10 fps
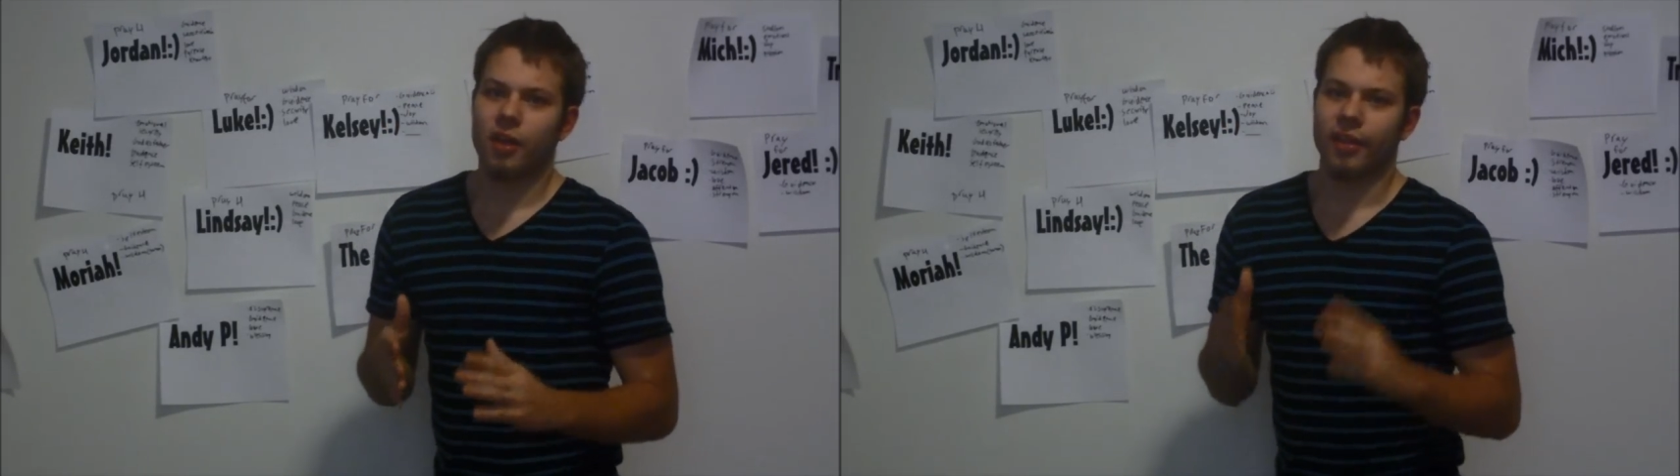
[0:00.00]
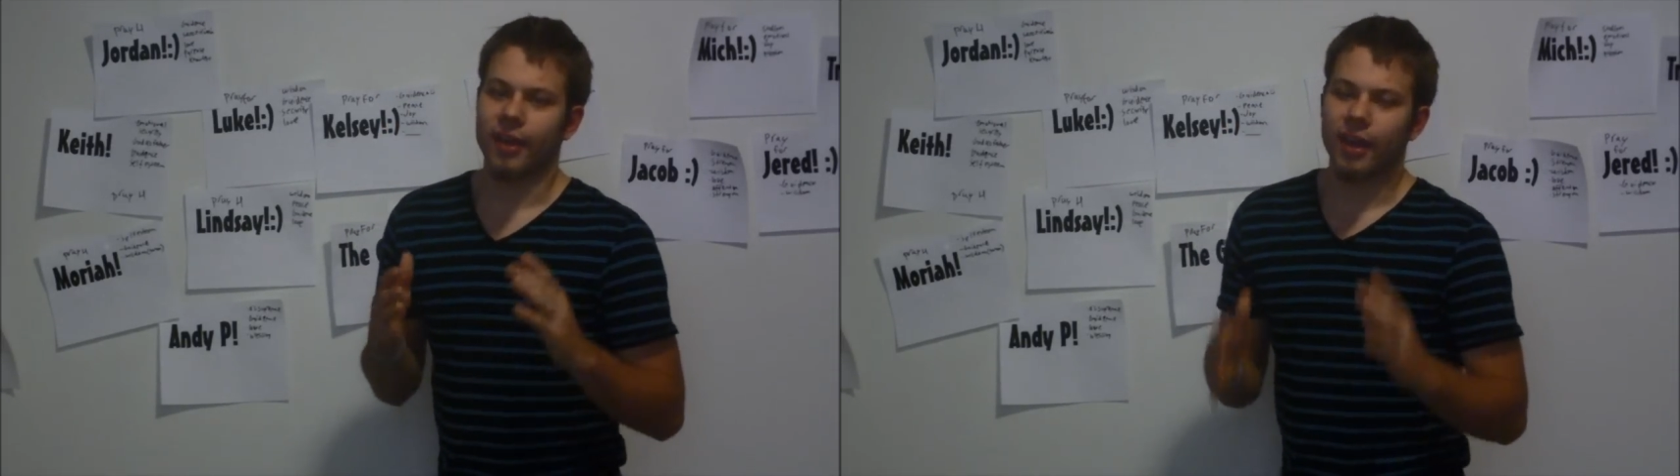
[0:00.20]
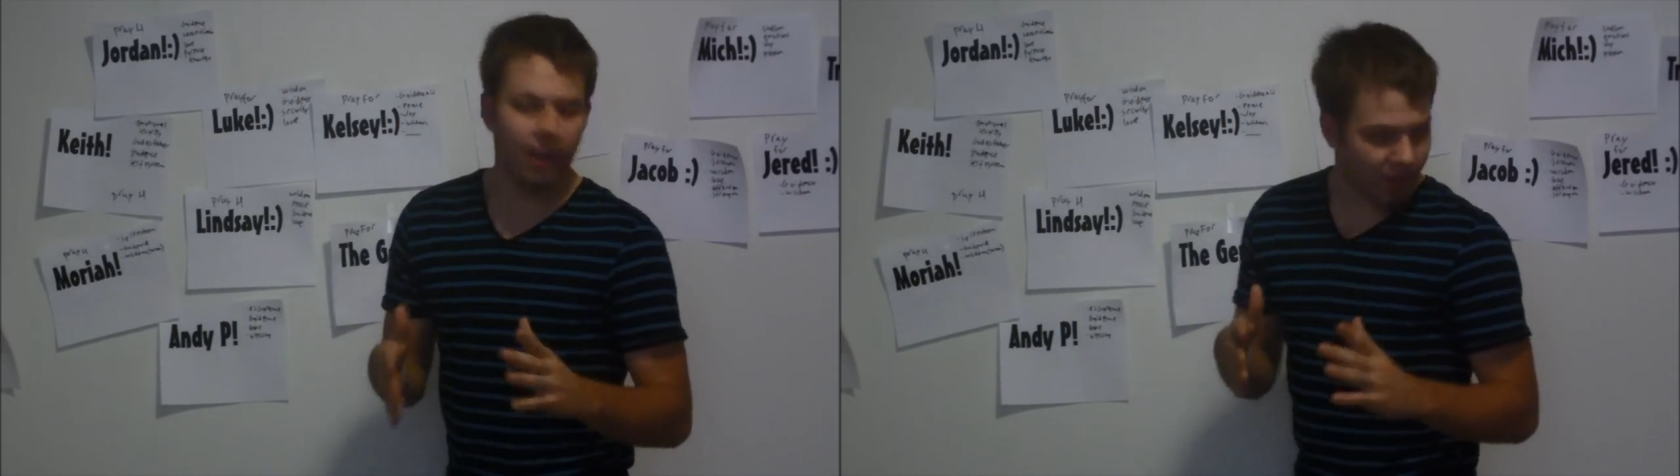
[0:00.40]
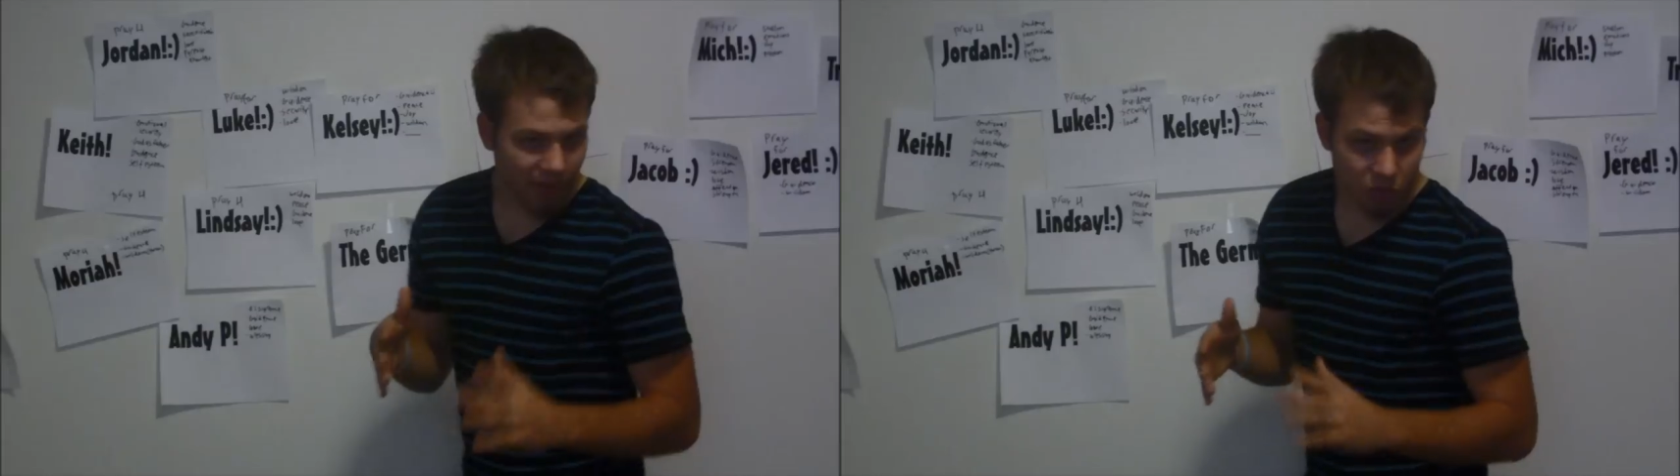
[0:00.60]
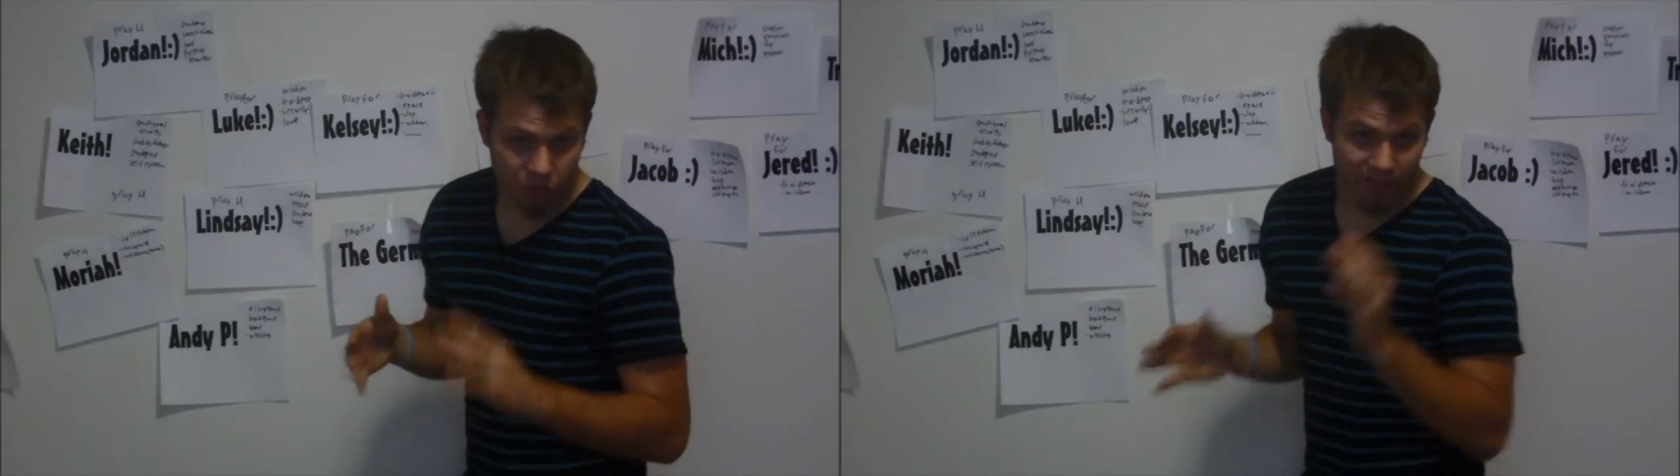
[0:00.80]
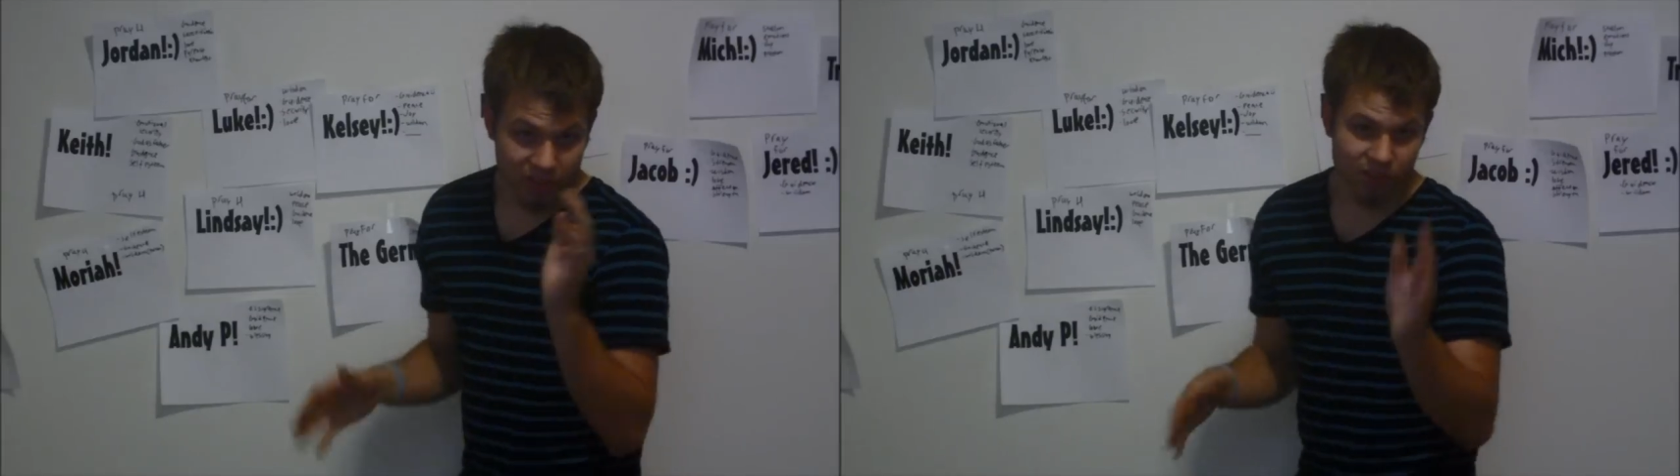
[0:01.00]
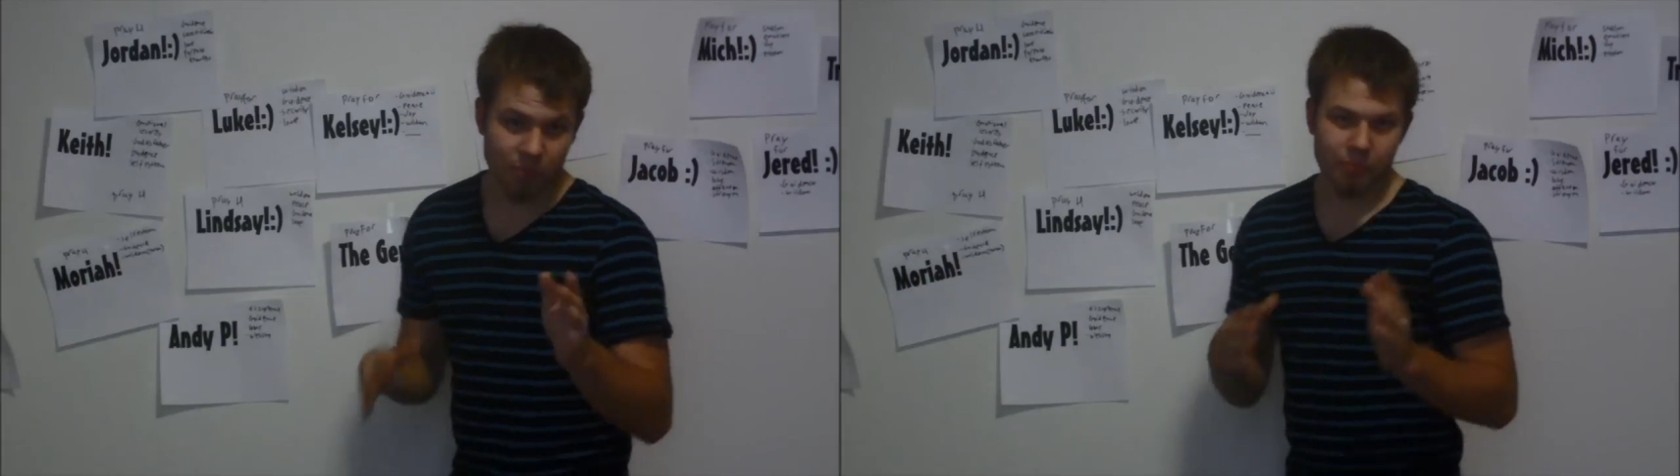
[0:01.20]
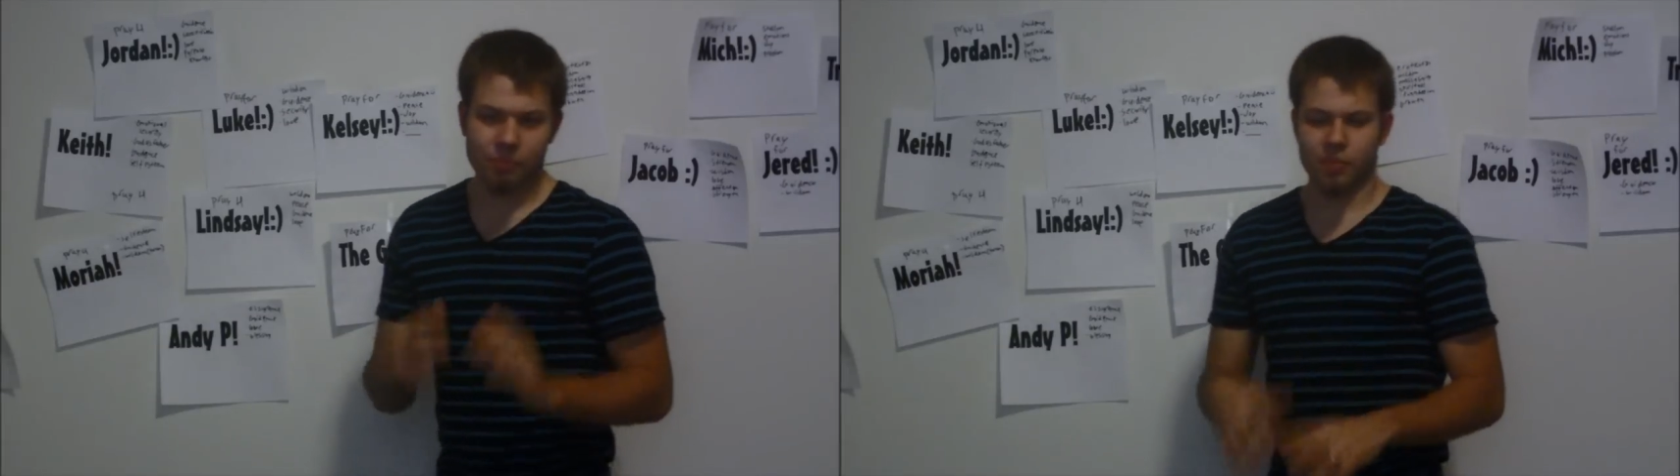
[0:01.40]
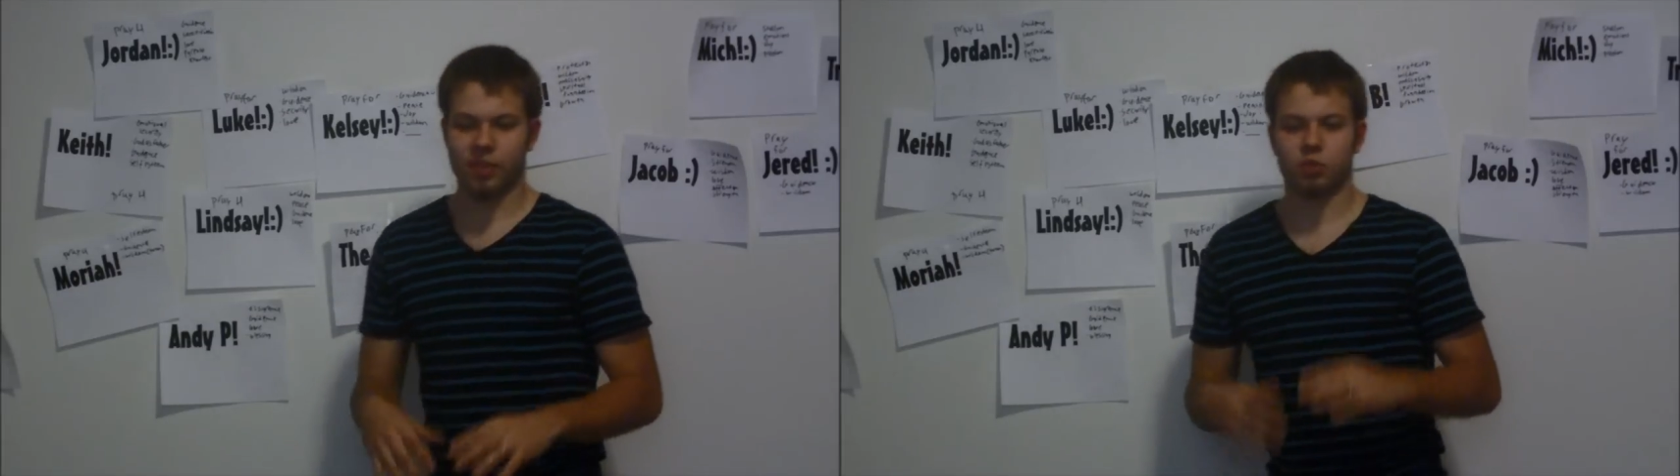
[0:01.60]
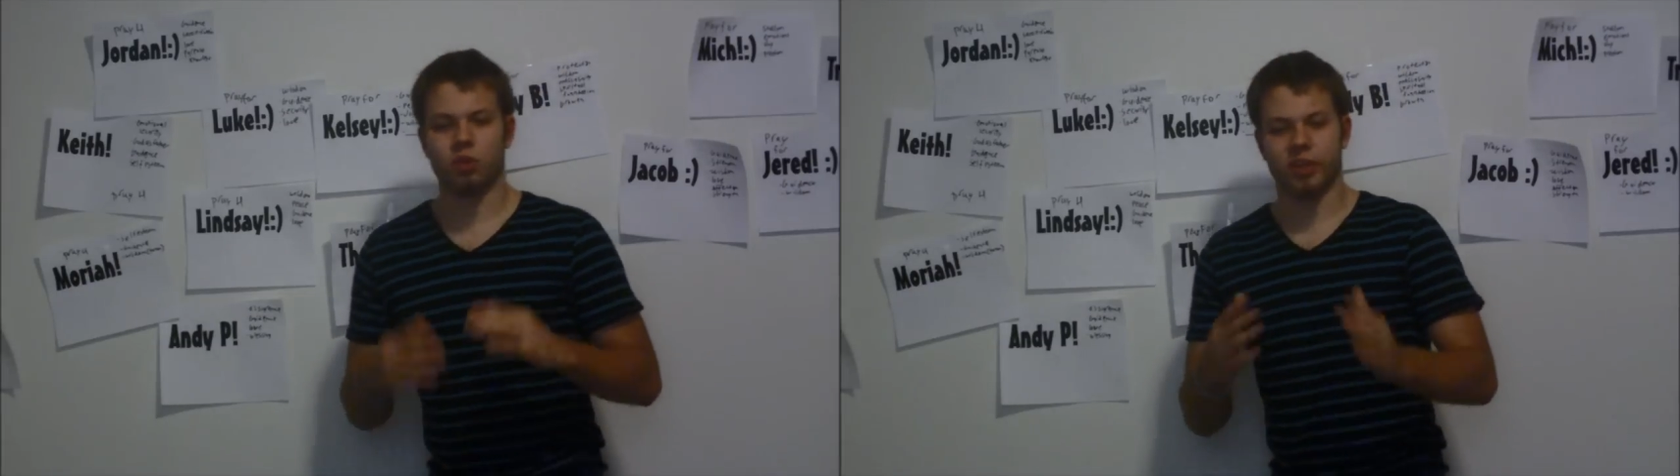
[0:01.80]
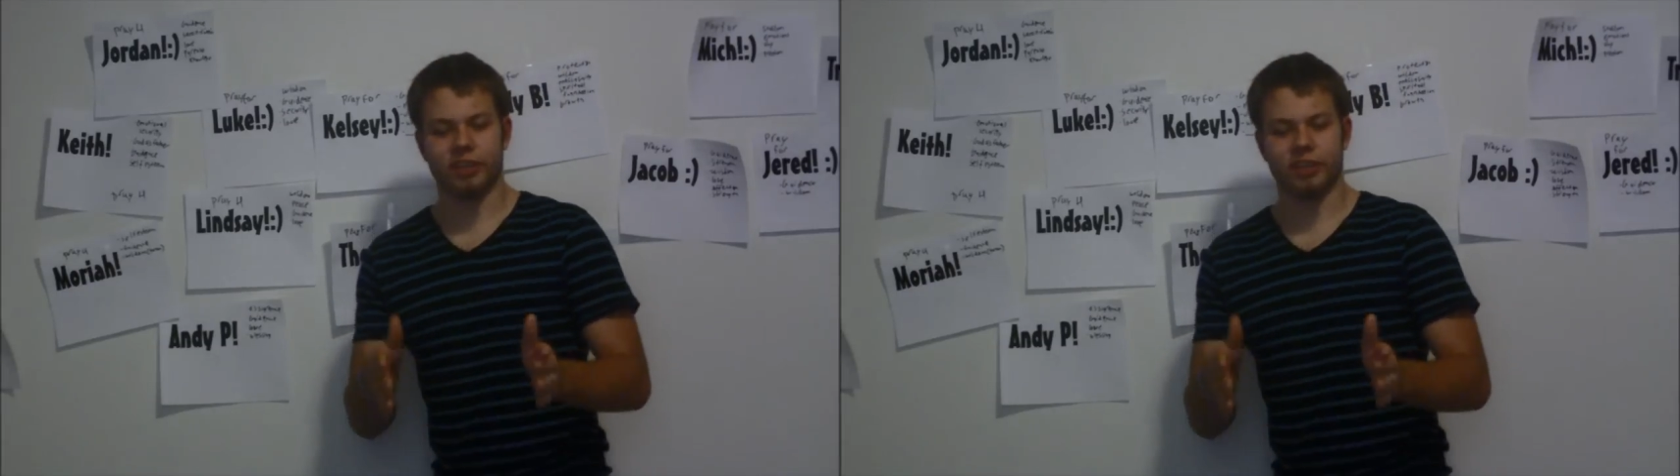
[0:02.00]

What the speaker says: That's what I'll